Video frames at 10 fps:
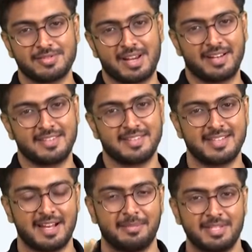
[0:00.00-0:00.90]
strategy is
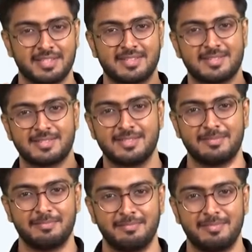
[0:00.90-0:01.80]
let me just
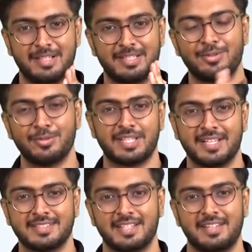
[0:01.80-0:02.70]
do
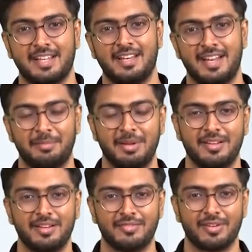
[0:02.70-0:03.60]
things and then let me
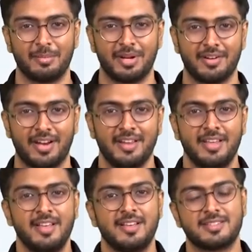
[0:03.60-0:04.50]
learn from it, right?
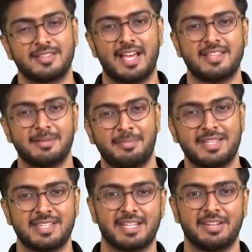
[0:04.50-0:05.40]
So that's the
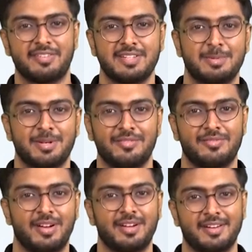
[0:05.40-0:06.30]
basic difference between
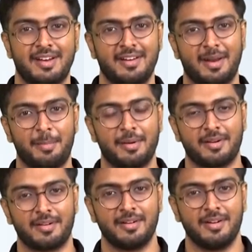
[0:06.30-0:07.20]
filter and
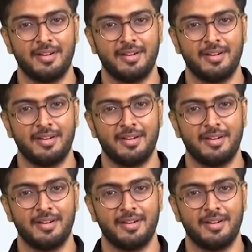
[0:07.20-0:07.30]
wrapper.